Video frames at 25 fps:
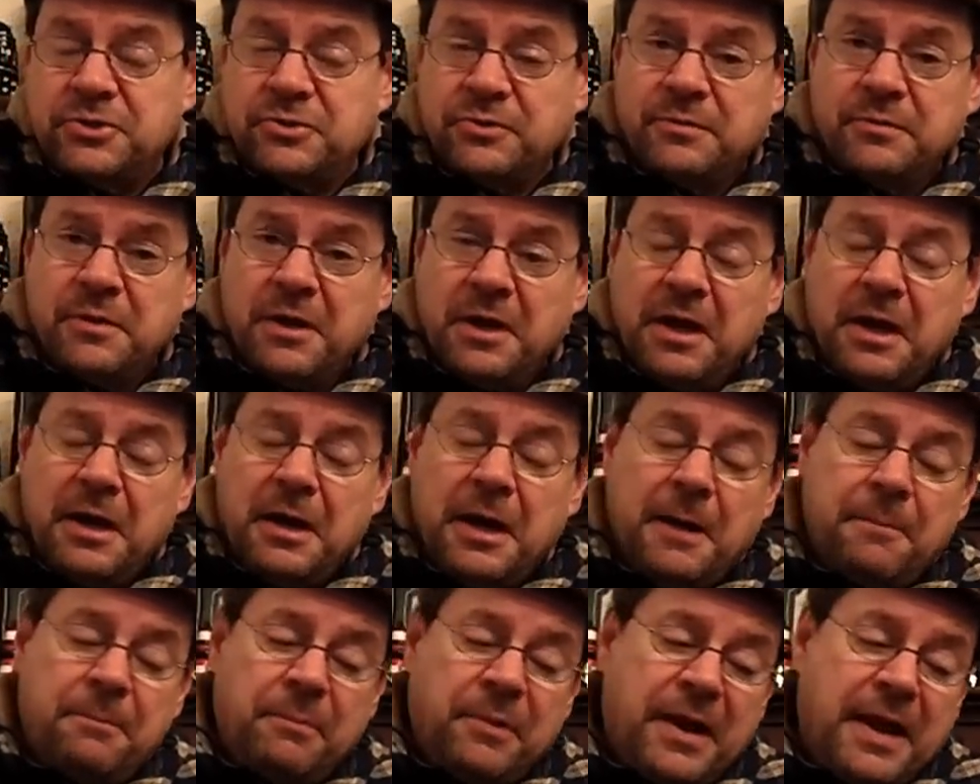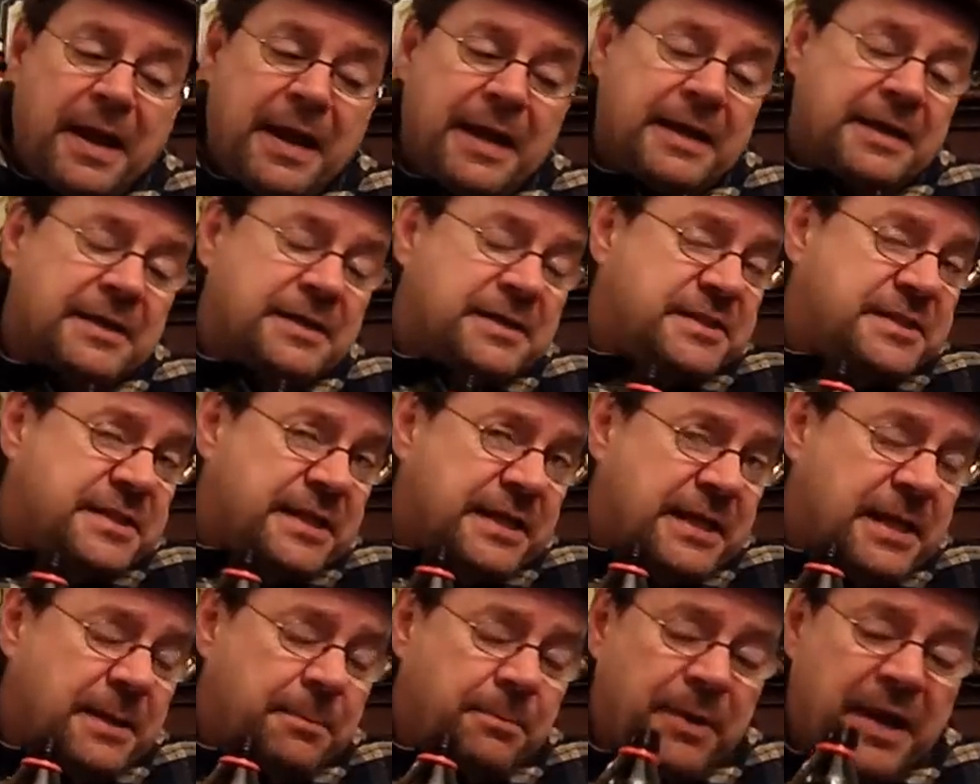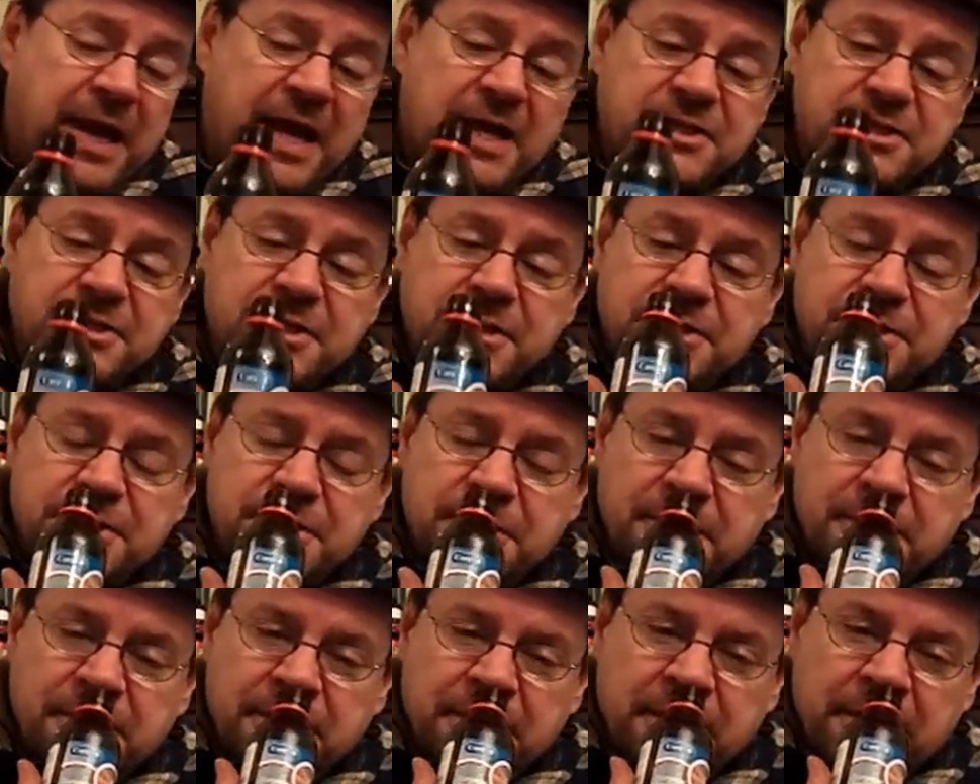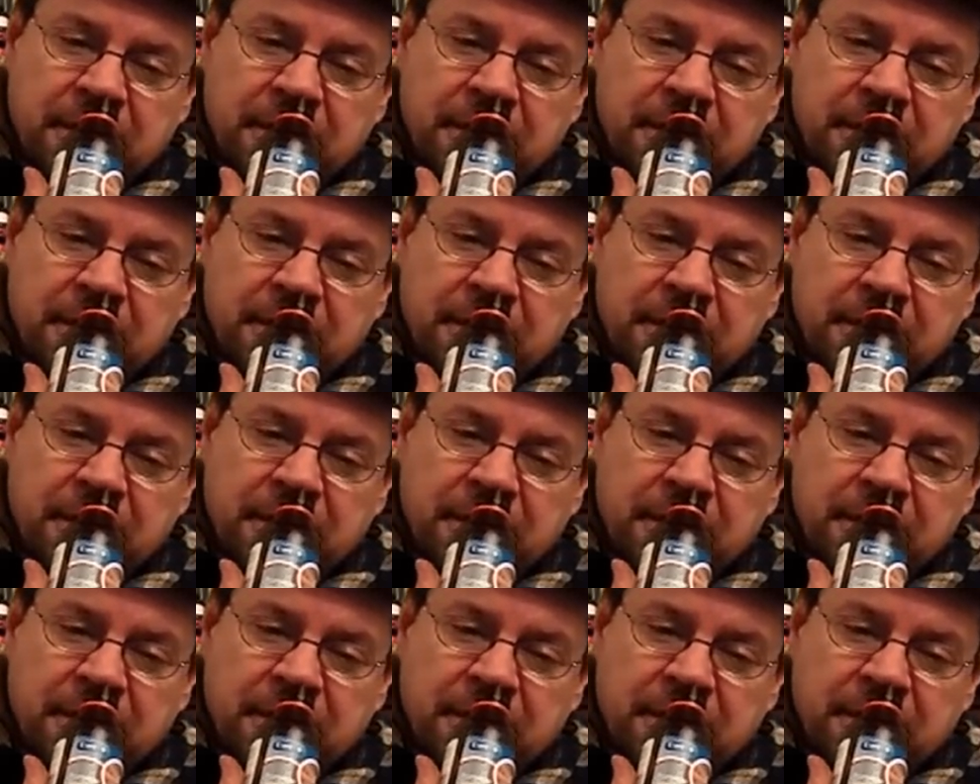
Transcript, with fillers: to applying sticky plasters.